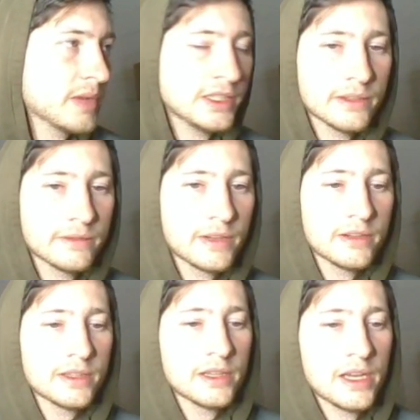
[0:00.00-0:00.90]
identify
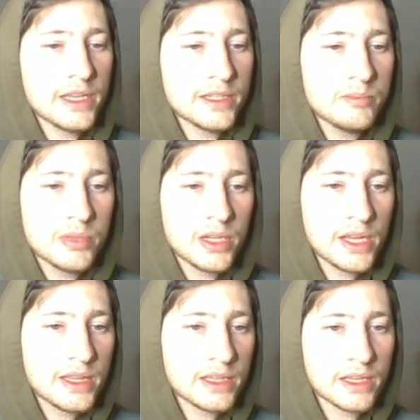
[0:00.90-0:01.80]
with a lion, but I
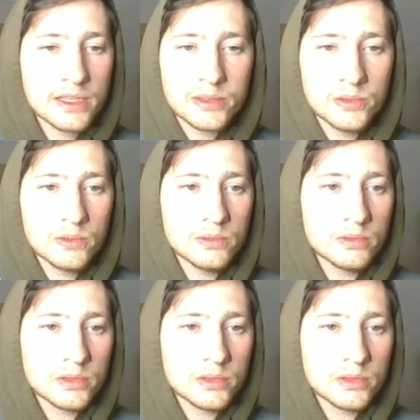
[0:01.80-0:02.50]
think that's cool.